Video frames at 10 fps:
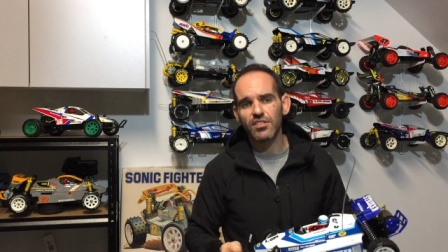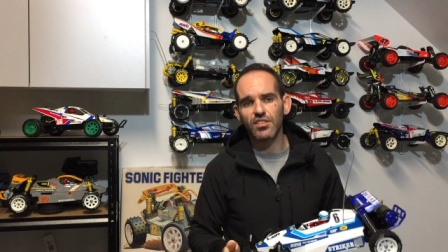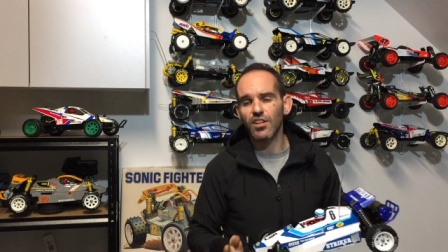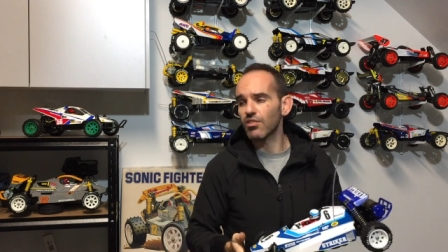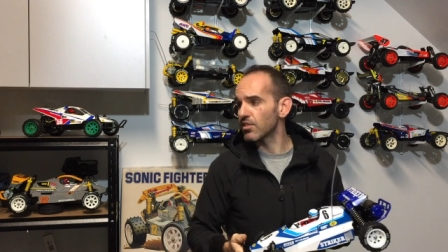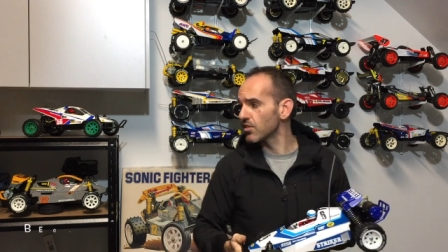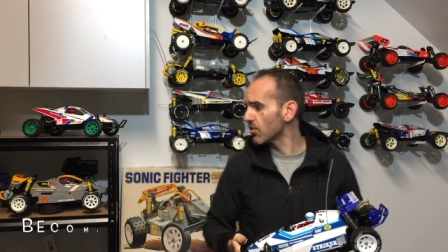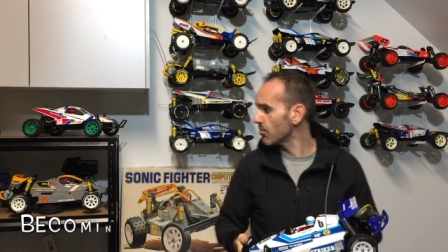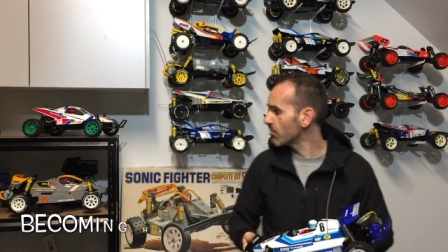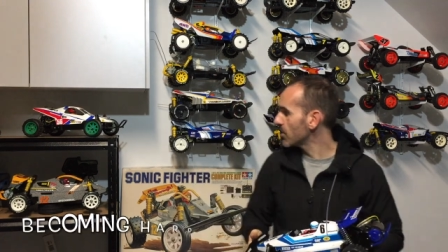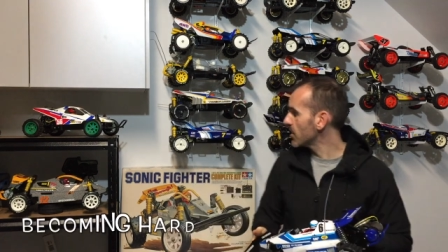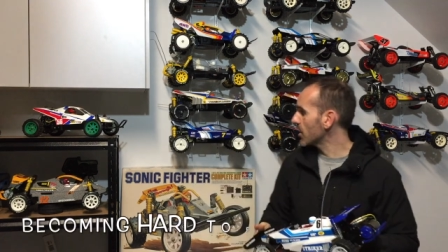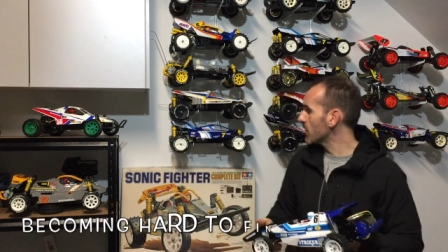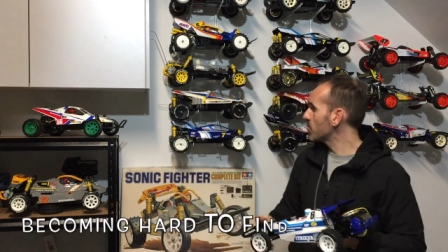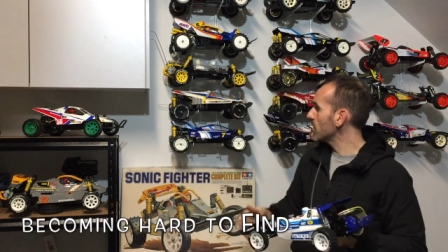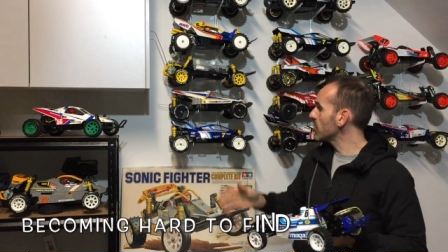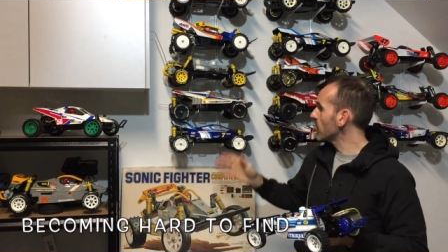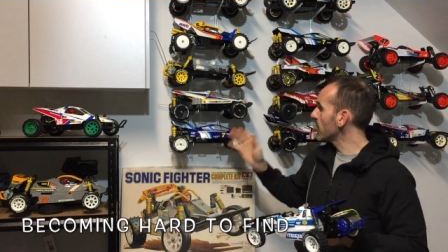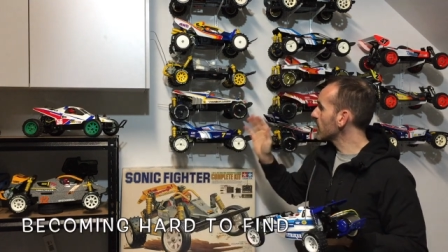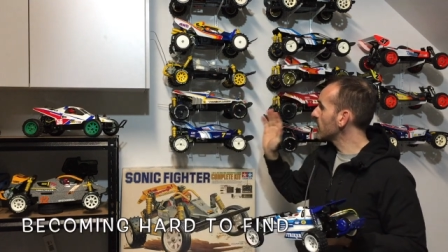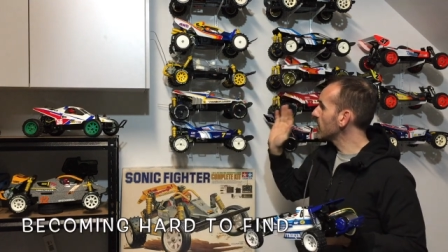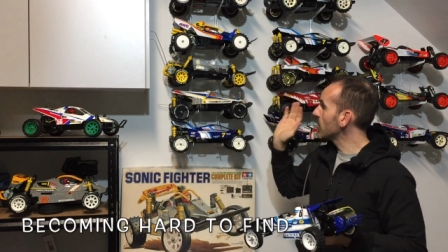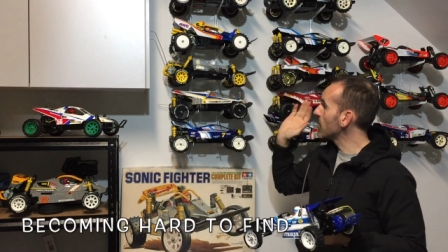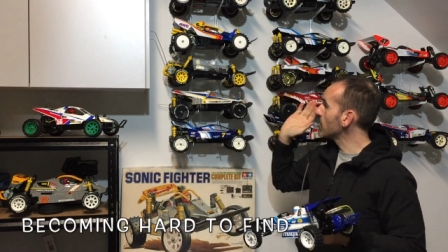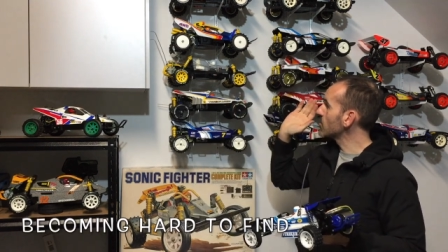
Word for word: so it's not really going to be like, you know,